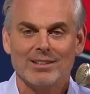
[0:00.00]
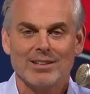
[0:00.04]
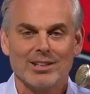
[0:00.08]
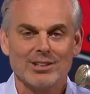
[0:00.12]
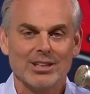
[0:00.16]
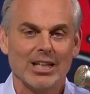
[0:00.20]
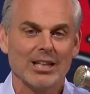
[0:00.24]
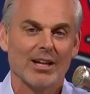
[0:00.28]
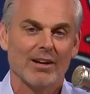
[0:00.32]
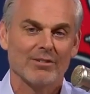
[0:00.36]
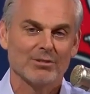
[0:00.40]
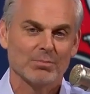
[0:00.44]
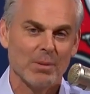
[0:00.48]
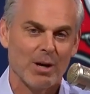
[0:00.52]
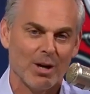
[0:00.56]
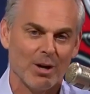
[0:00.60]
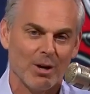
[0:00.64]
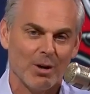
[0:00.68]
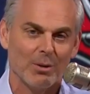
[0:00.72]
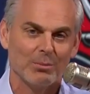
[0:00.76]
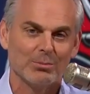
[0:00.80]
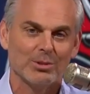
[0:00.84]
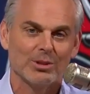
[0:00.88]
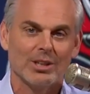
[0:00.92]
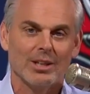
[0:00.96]
because he loves
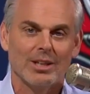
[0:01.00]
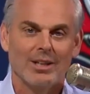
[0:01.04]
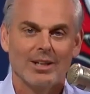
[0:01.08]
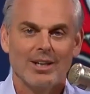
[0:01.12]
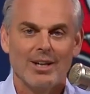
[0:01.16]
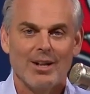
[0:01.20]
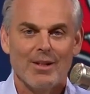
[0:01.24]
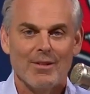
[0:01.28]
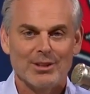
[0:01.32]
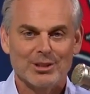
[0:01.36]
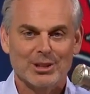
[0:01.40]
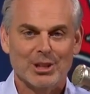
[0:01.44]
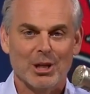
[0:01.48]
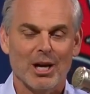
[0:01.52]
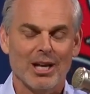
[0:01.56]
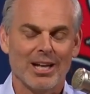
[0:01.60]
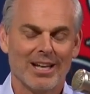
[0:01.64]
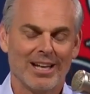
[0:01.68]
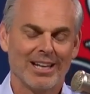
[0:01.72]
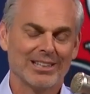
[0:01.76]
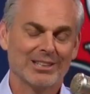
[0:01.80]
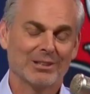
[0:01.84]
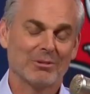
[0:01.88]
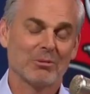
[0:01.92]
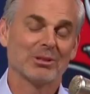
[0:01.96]
Mahomes.
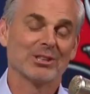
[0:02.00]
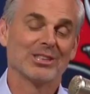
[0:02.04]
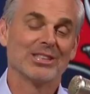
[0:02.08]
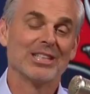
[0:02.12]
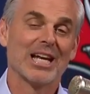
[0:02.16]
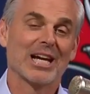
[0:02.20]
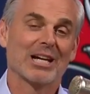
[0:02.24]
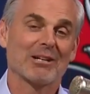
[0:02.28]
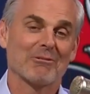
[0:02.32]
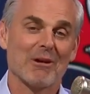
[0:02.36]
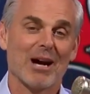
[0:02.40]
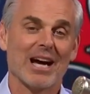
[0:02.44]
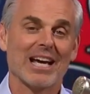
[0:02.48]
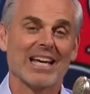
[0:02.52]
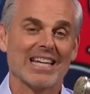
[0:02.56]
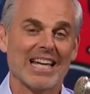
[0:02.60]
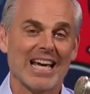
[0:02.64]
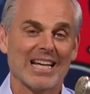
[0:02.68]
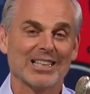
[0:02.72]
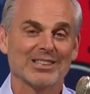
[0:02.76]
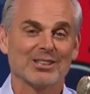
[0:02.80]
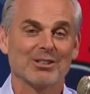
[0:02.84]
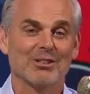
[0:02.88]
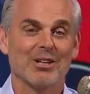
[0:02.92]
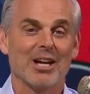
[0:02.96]
This was Nick Wright
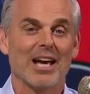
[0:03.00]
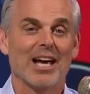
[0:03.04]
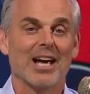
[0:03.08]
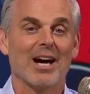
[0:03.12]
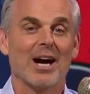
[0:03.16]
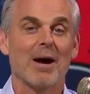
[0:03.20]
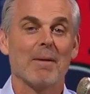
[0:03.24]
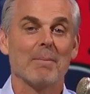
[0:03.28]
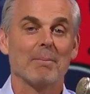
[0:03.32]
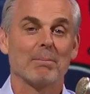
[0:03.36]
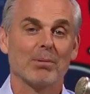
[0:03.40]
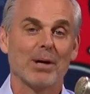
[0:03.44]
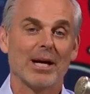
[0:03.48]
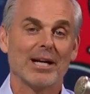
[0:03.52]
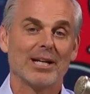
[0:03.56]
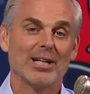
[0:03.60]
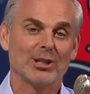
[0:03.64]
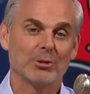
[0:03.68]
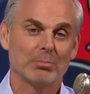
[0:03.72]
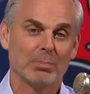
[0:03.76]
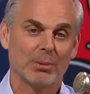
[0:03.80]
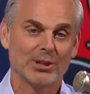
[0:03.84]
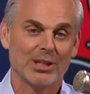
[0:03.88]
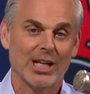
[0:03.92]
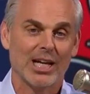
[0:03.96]
yesterday on
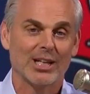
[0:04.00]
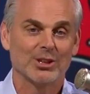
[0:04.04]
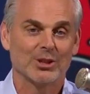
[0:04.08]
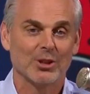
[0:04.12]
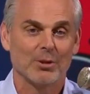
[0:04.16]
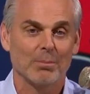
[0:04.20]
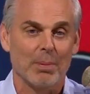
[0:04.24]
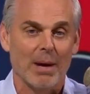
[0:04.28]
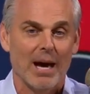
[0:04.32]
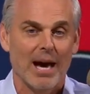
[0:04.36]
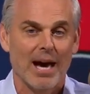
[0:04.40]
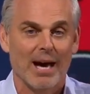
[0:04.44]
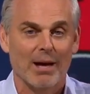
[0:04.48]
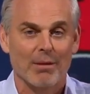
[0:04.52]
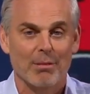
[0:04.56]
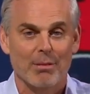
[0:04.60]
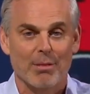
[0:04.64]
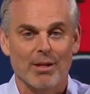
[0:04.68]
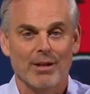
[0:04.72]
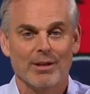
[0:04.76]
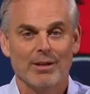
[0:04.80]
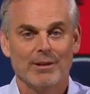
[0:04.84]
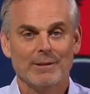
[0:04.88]
Brady's potential path.